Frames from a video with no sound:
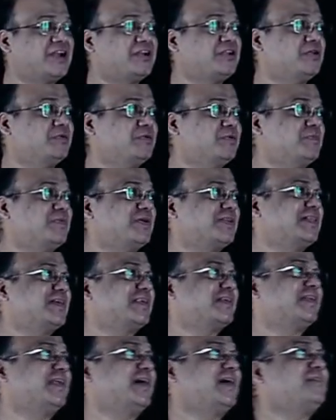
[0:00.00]
remember
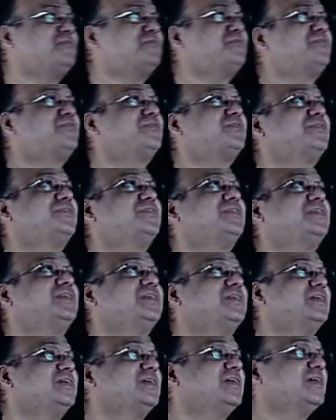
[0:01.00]
that graph?
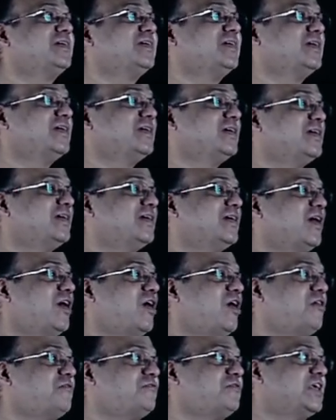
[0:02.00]

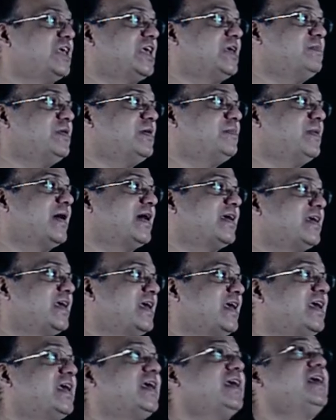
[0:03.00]
of EB by
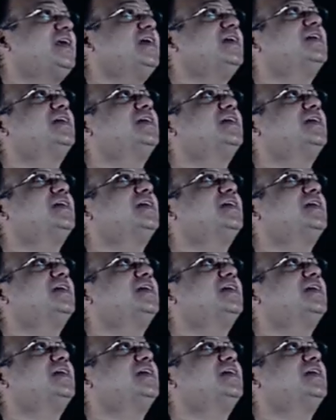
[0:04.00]
A